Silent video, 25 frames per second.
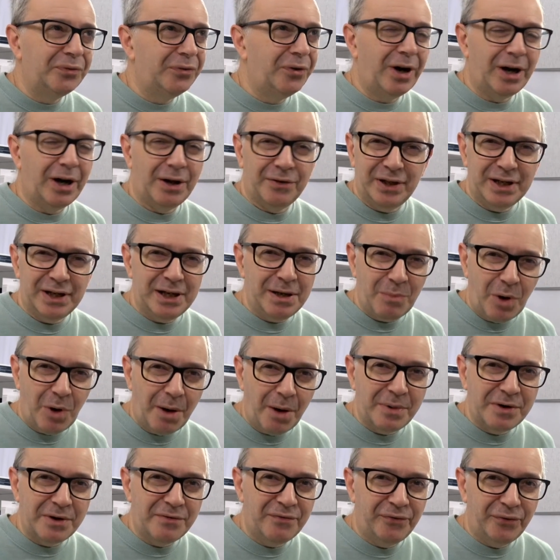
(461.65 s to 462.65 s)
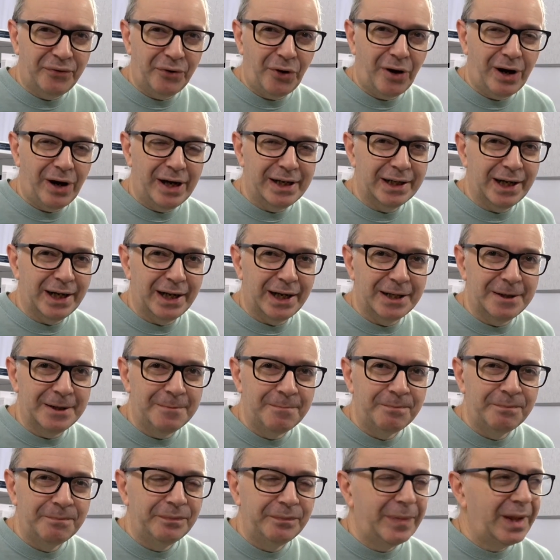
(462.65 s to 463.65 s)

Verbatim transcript: Friday? I think it might be Friday.